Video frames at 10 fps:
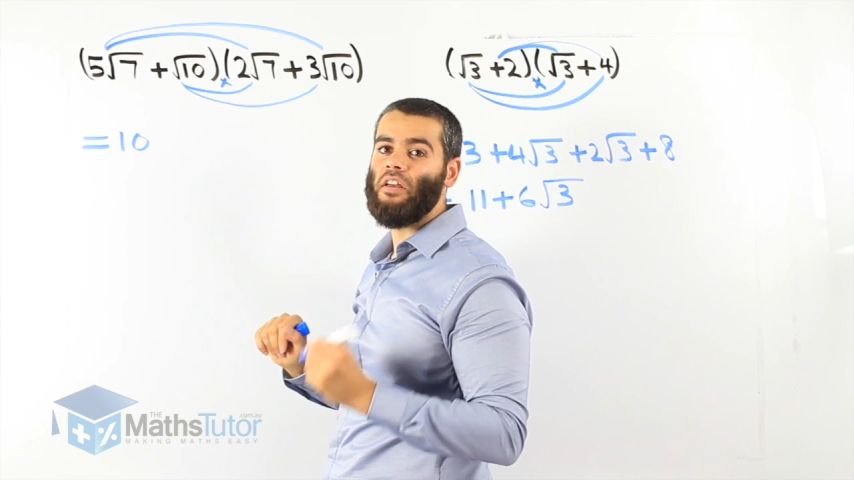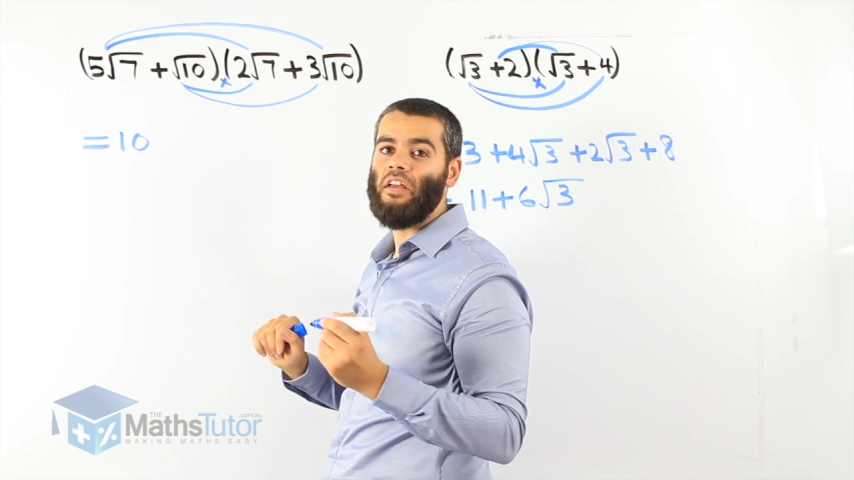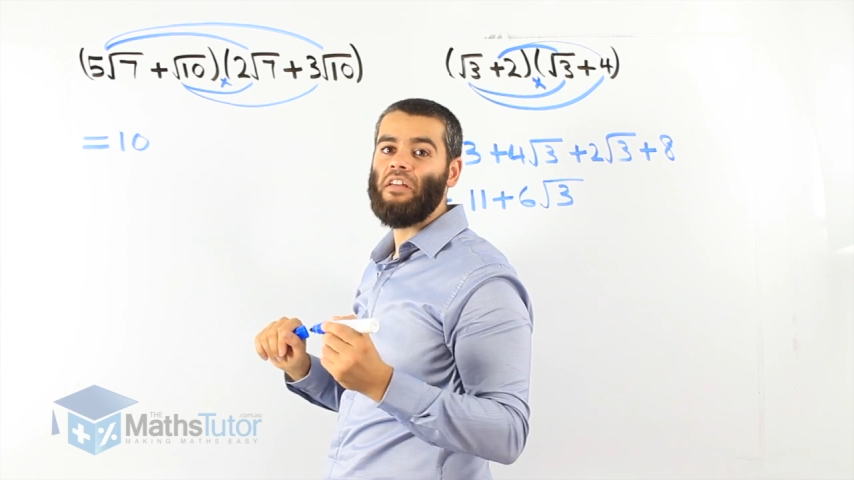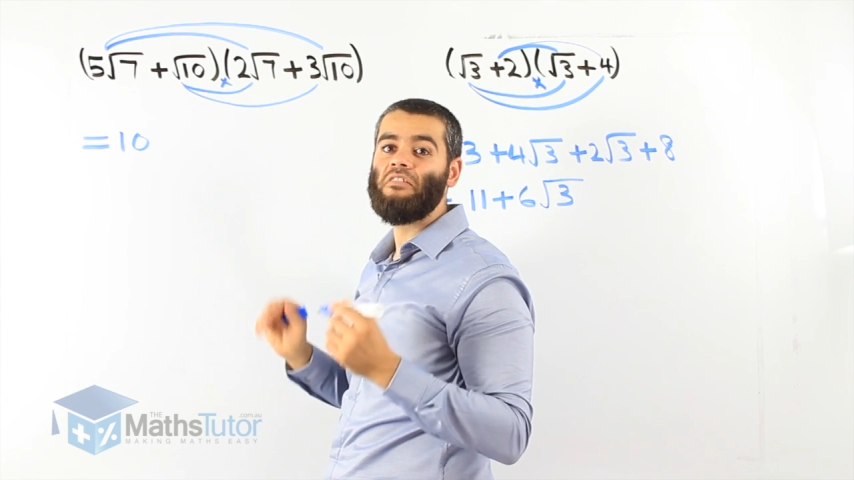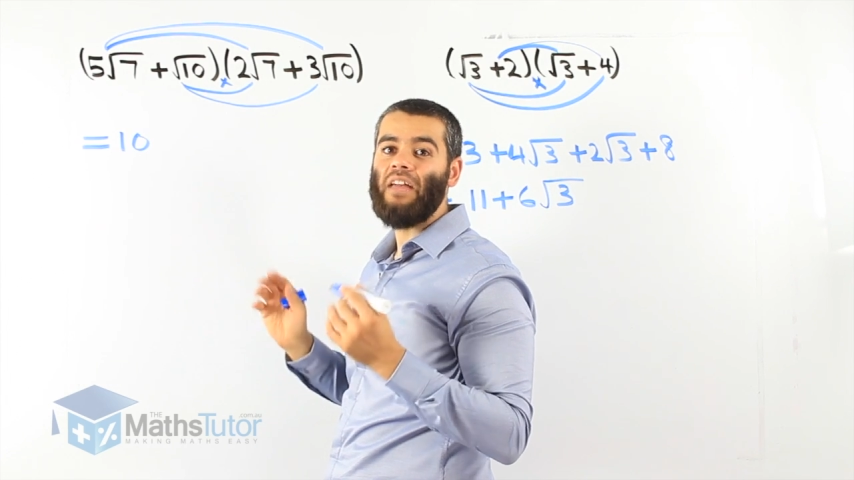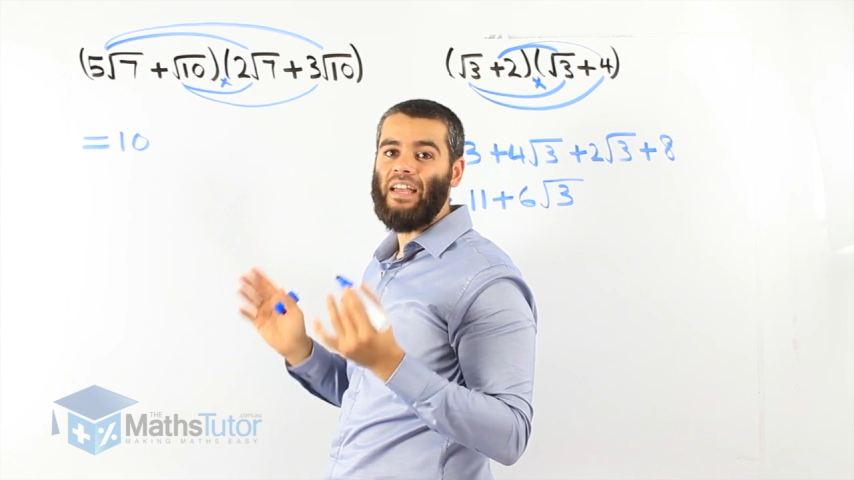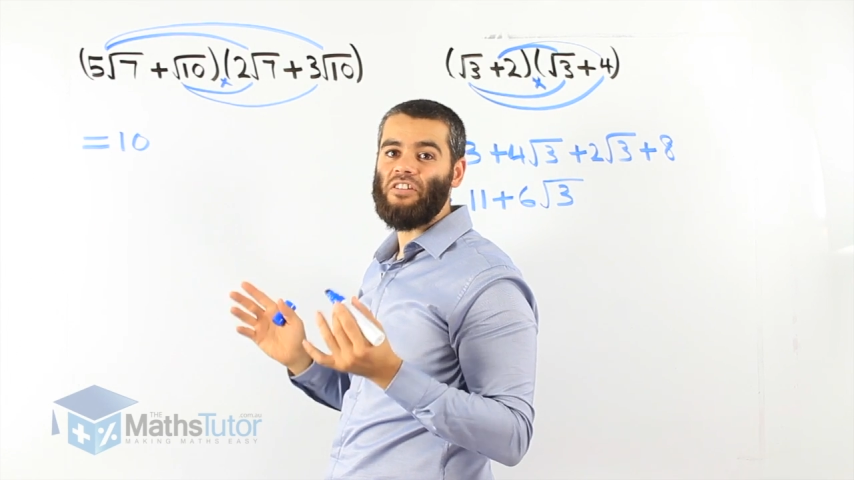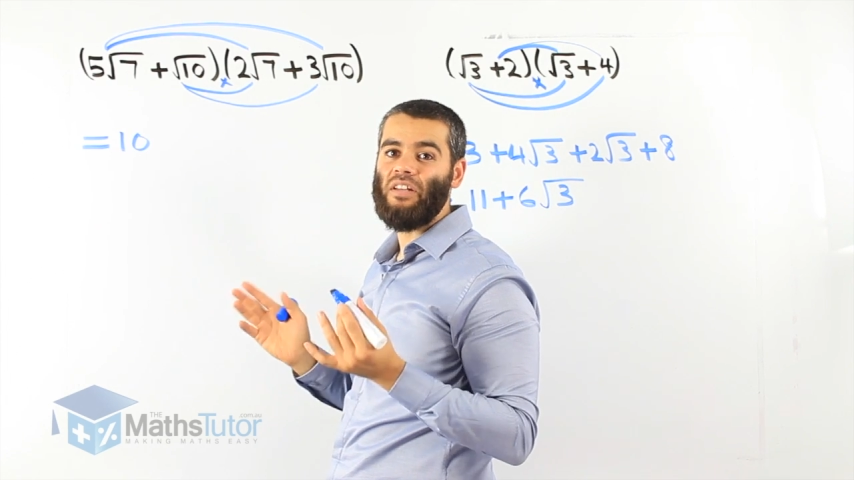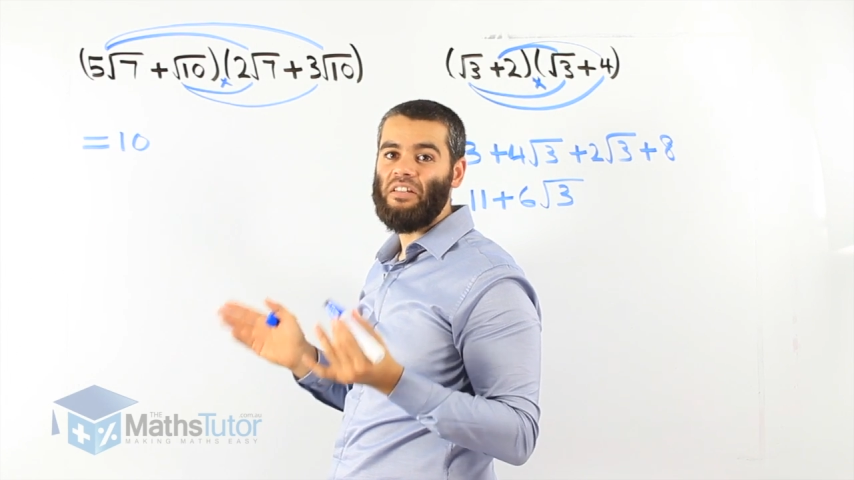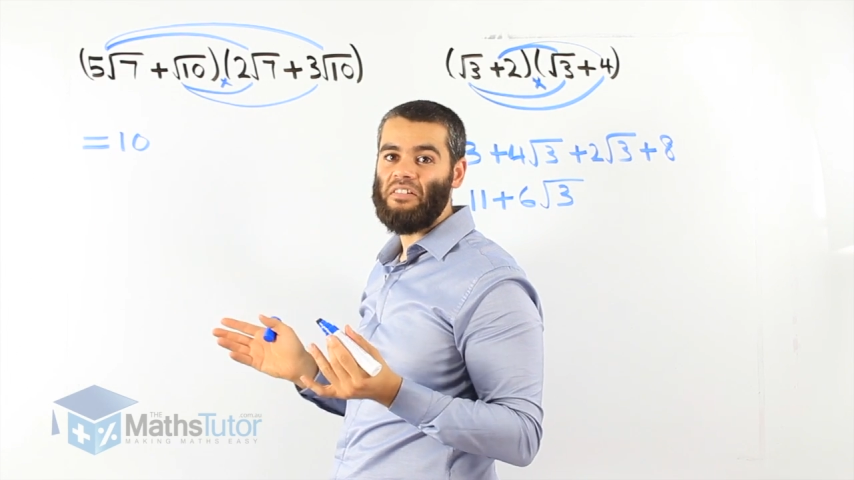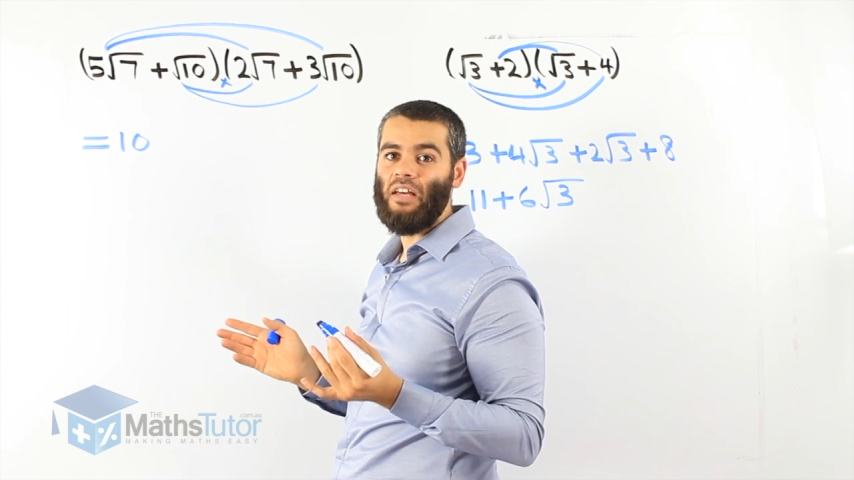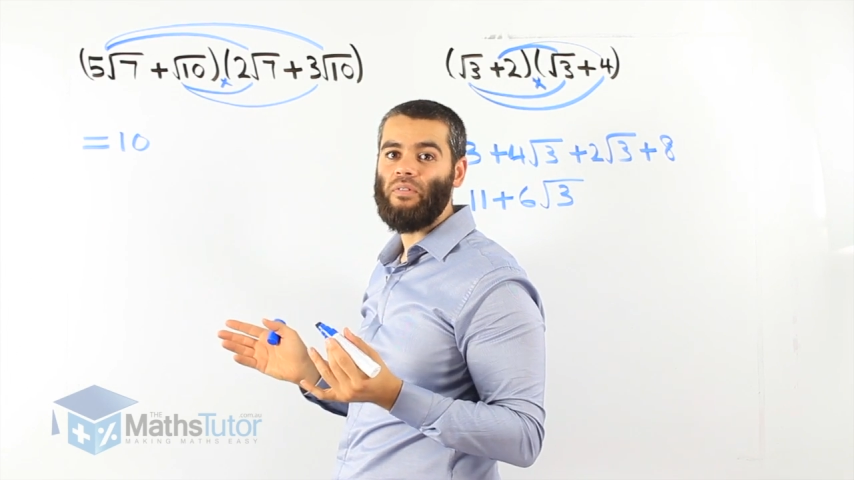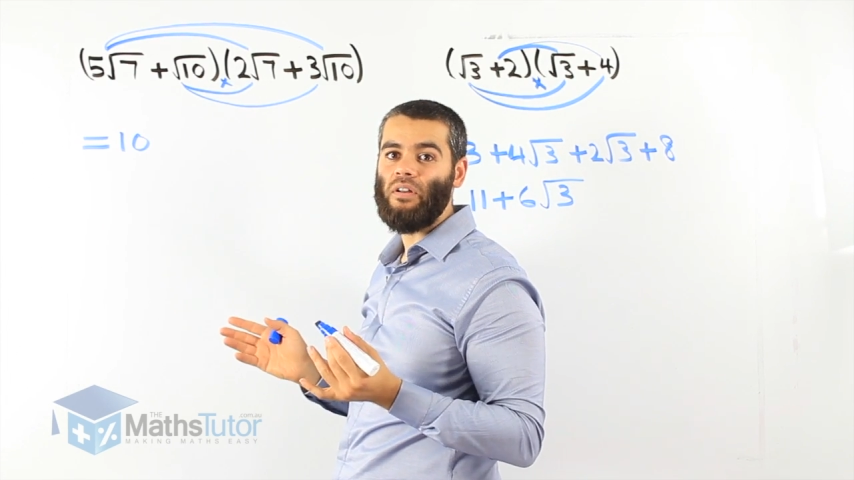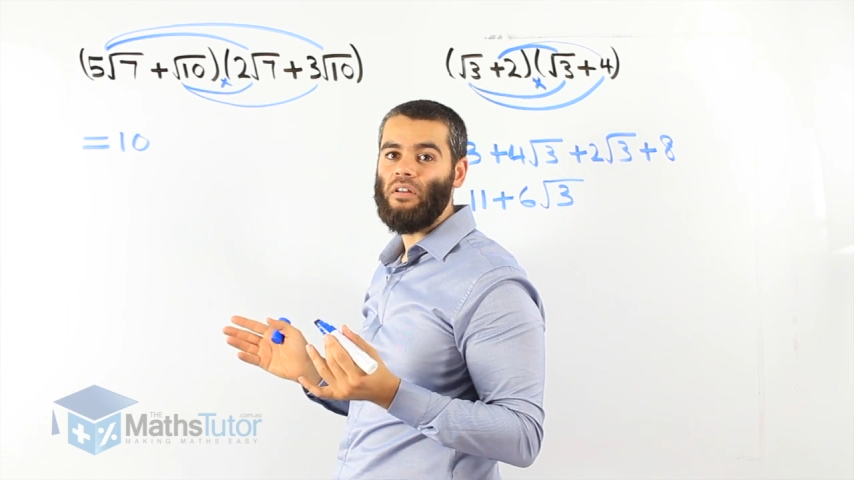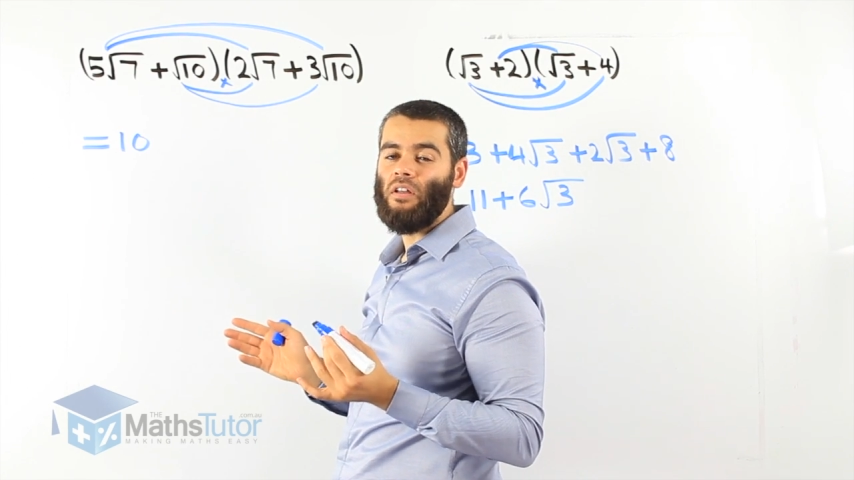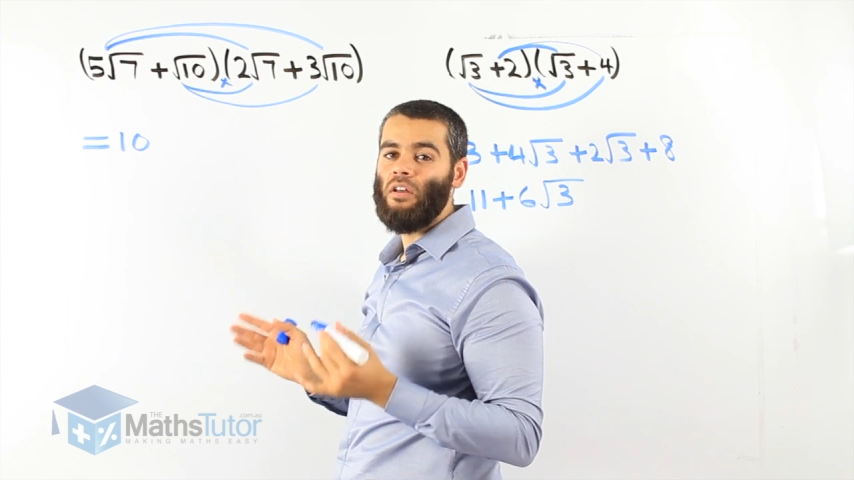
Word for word: is actually seven.